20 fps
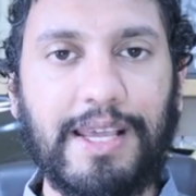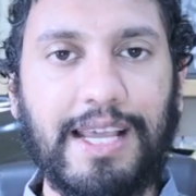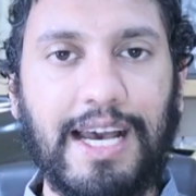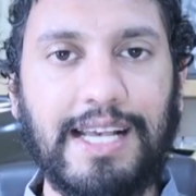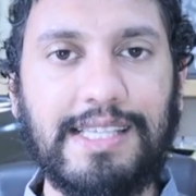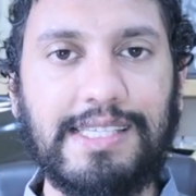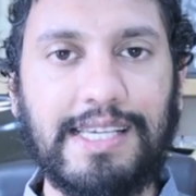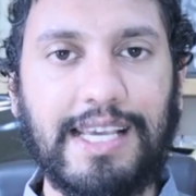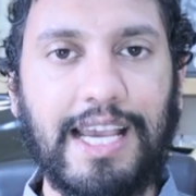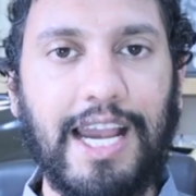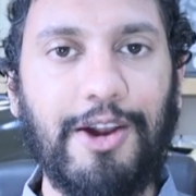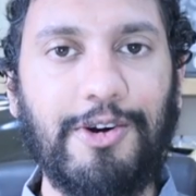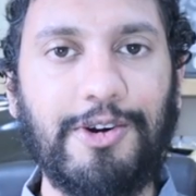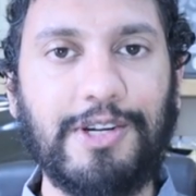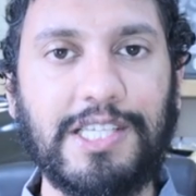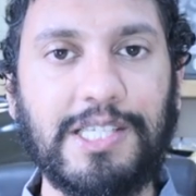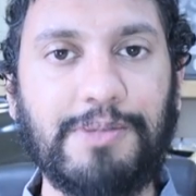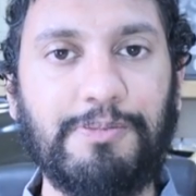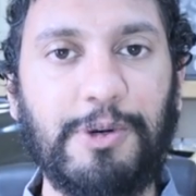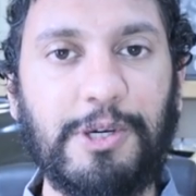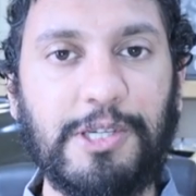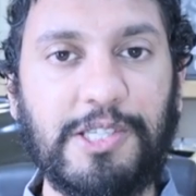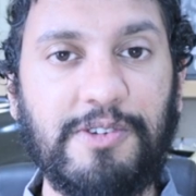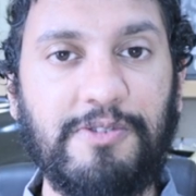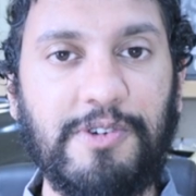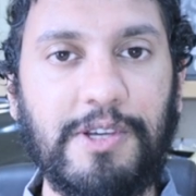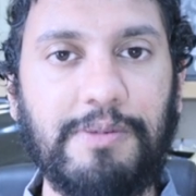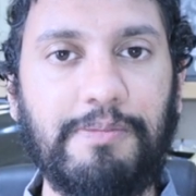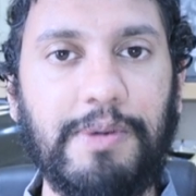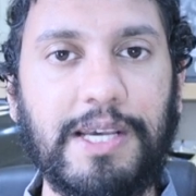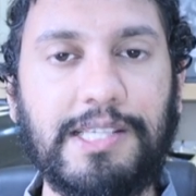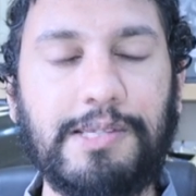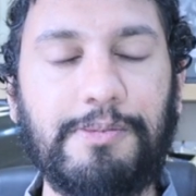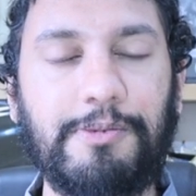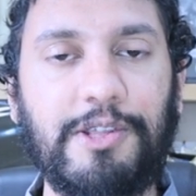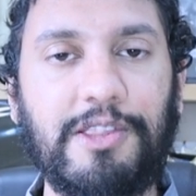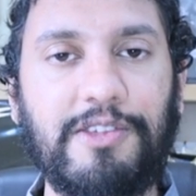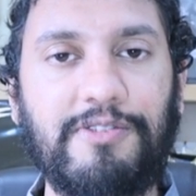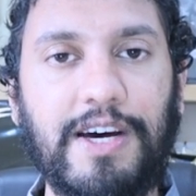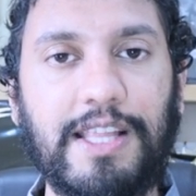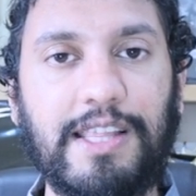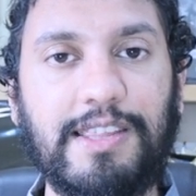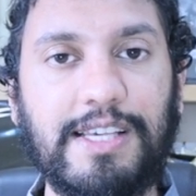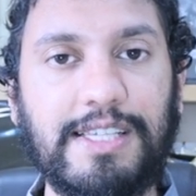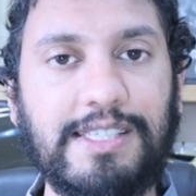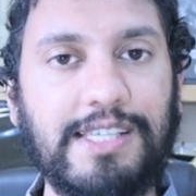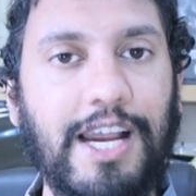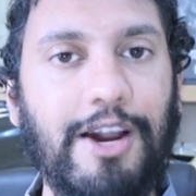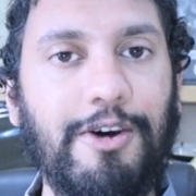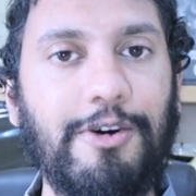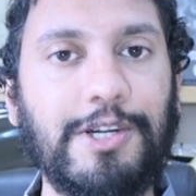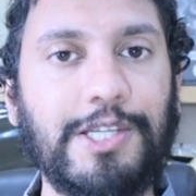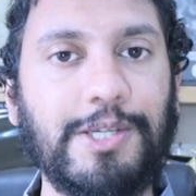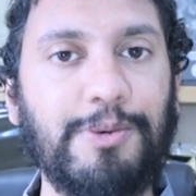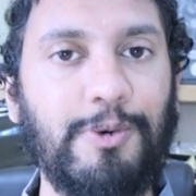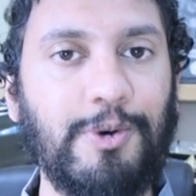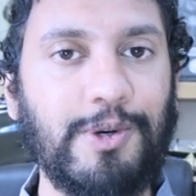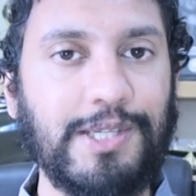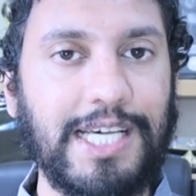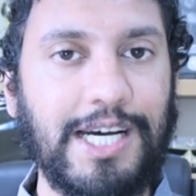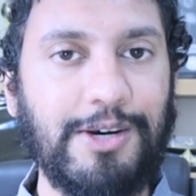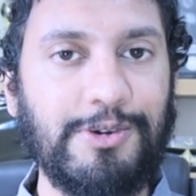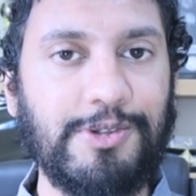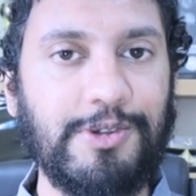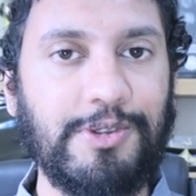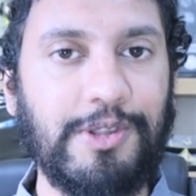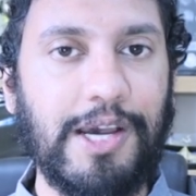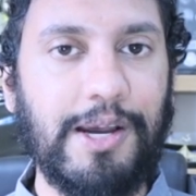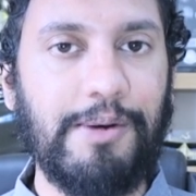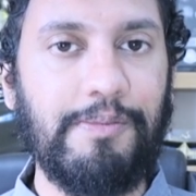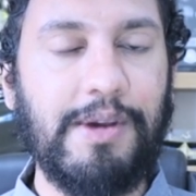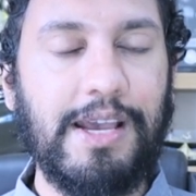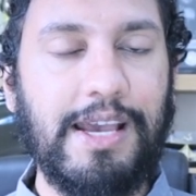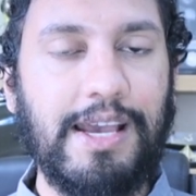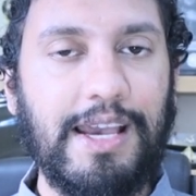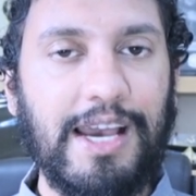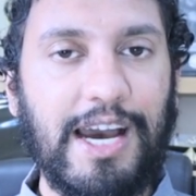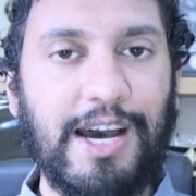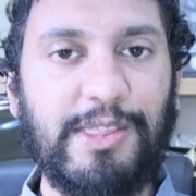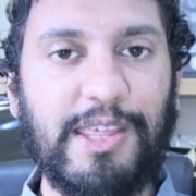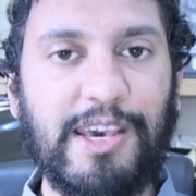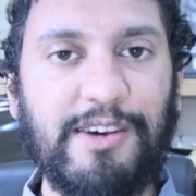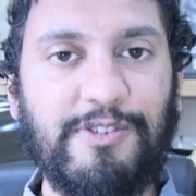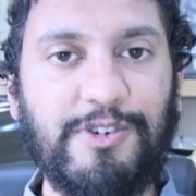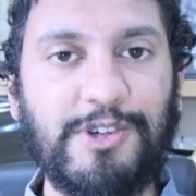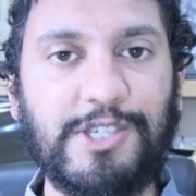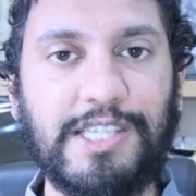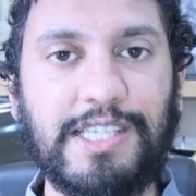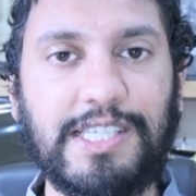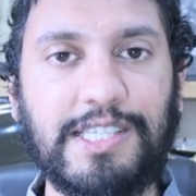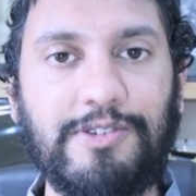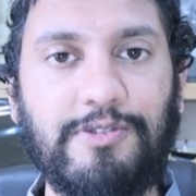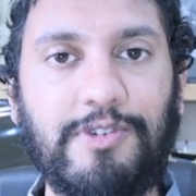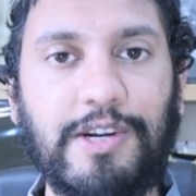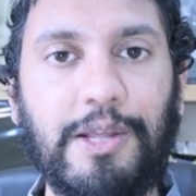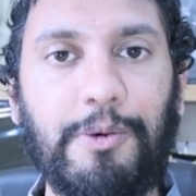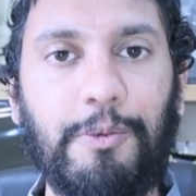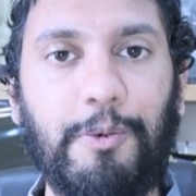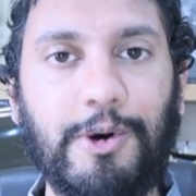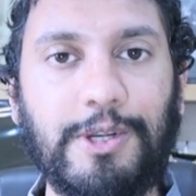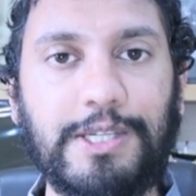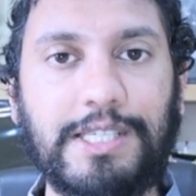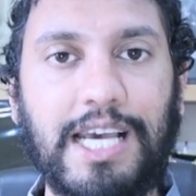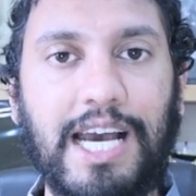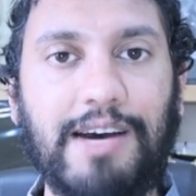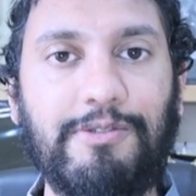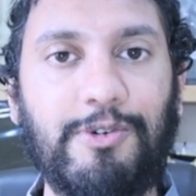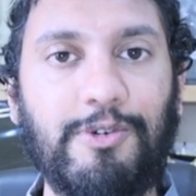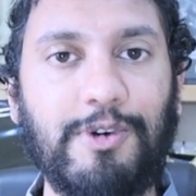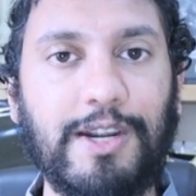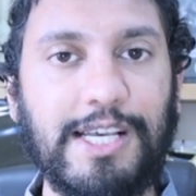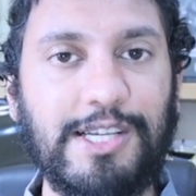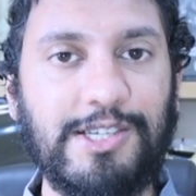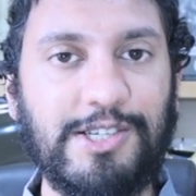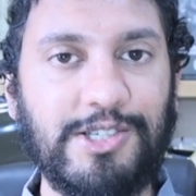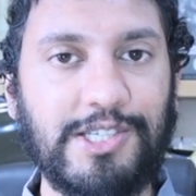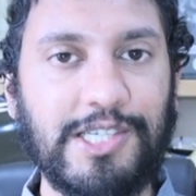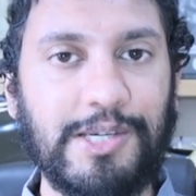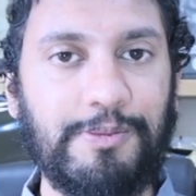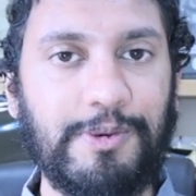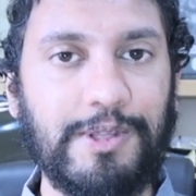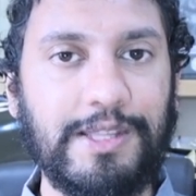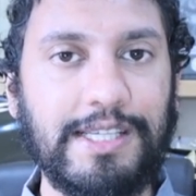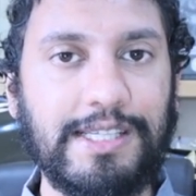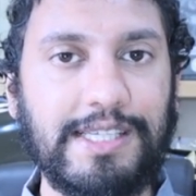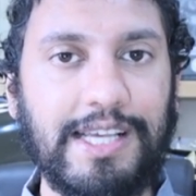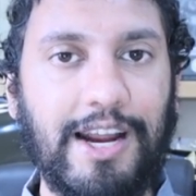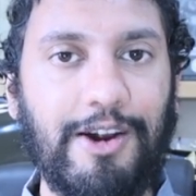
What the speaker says: the Cassie character's point of view, based upon the fact that this character walked out on them, and therefore she doesn't really want to have a relationship with this